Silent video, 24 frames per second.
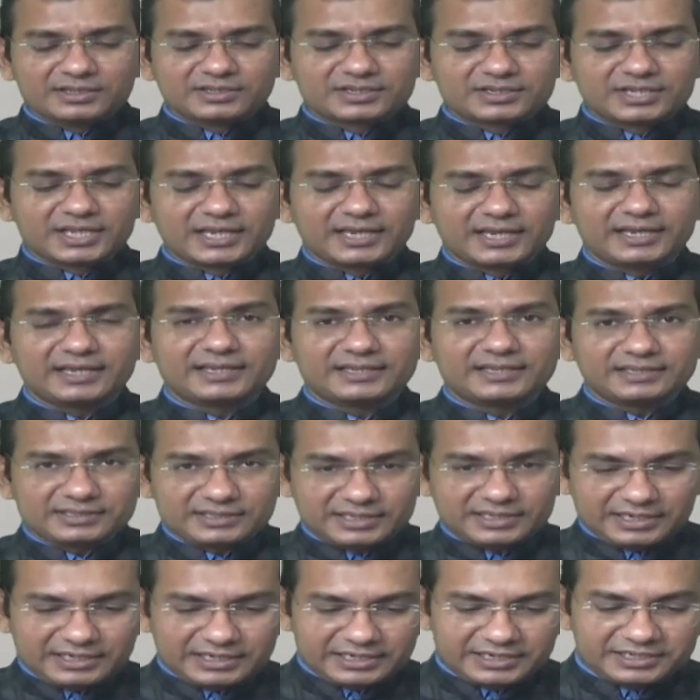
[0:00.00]
Okay,
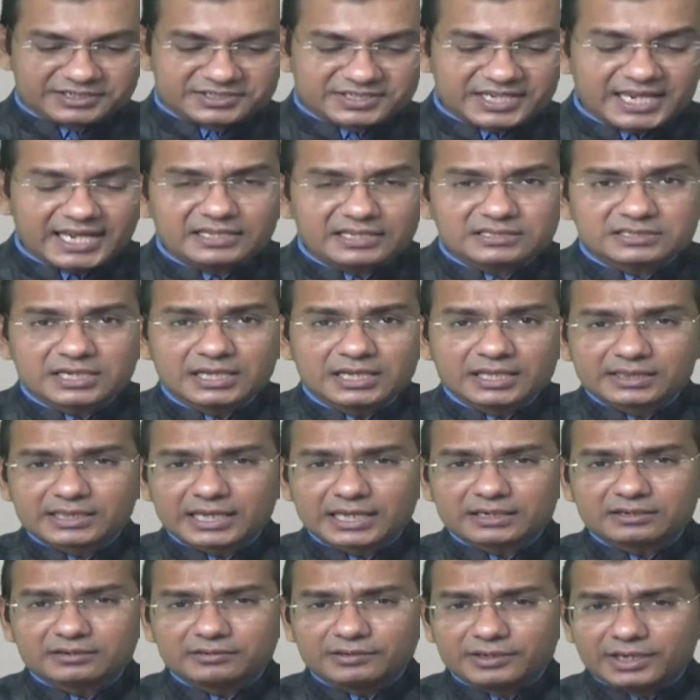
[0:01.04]
It says
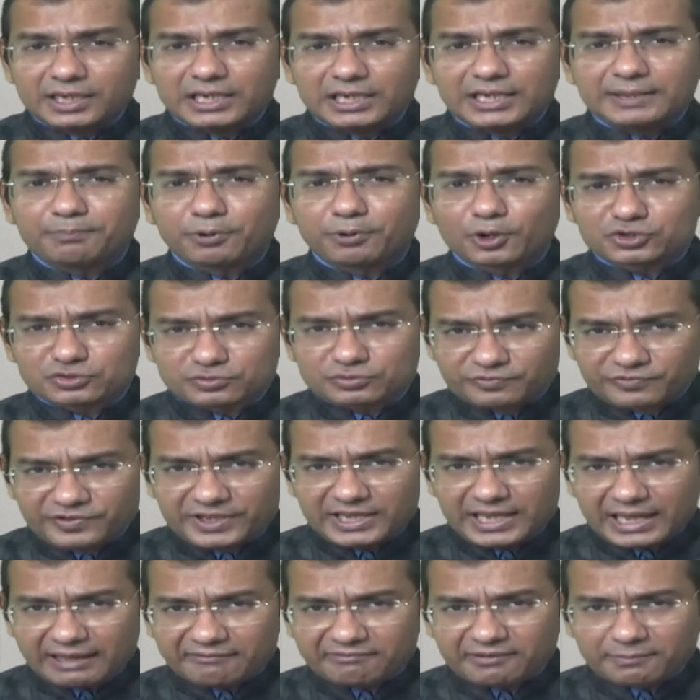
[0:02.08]
that really we
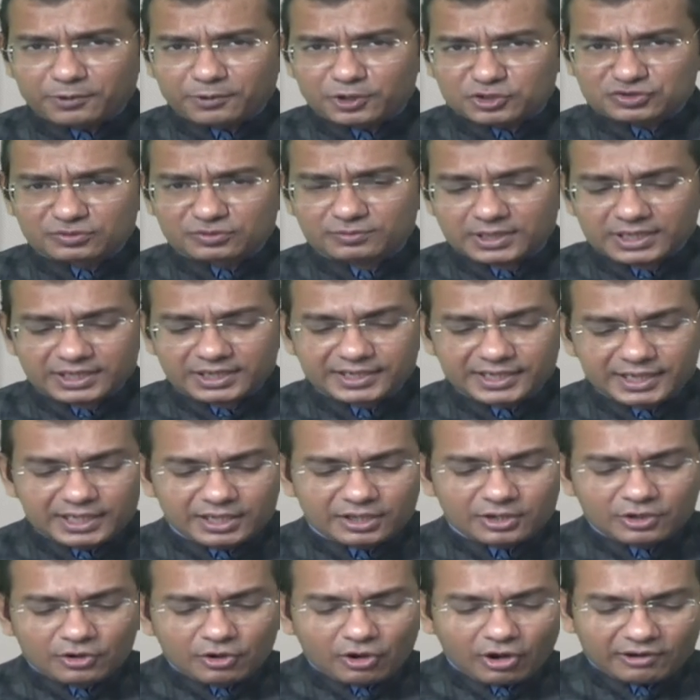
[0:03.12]
have a possibility
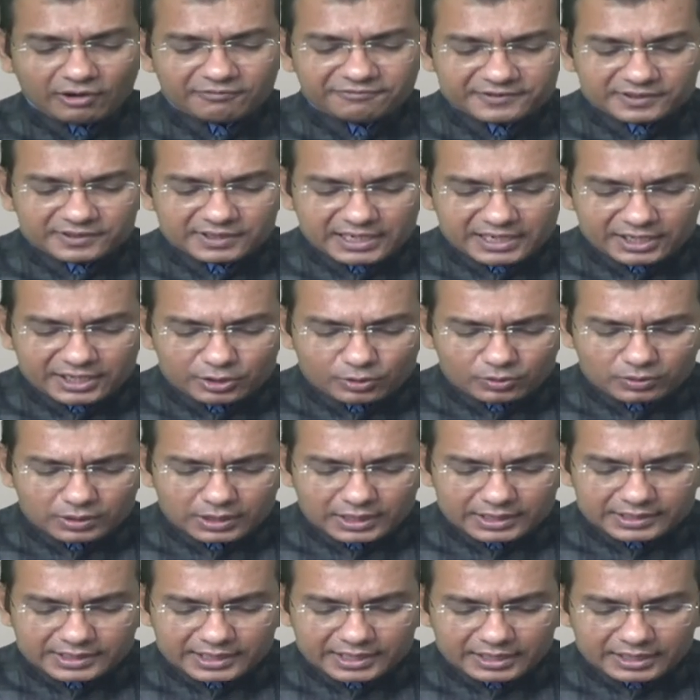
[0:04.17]
of
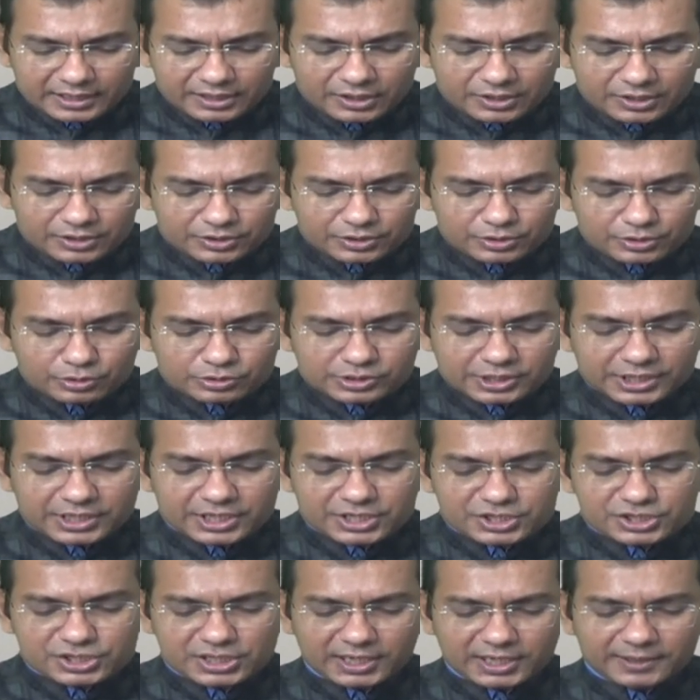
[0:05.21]
regulating
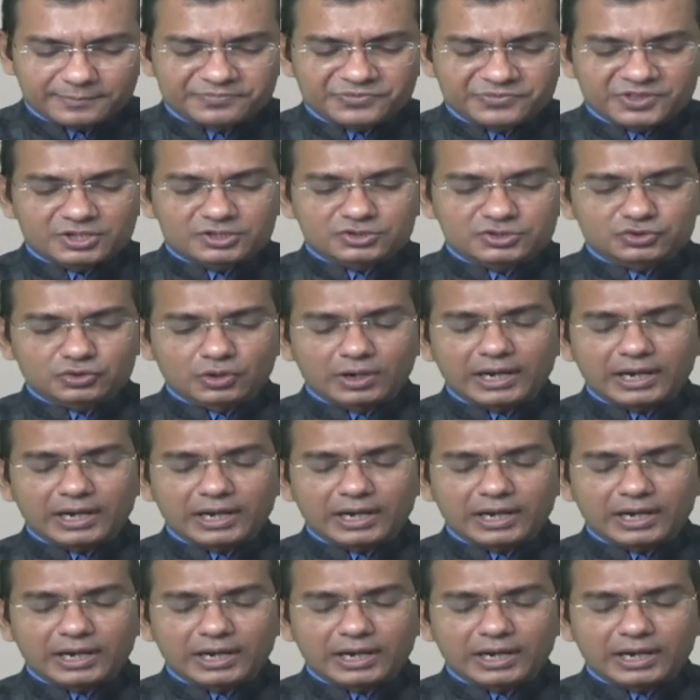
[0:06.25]
euthanasia. So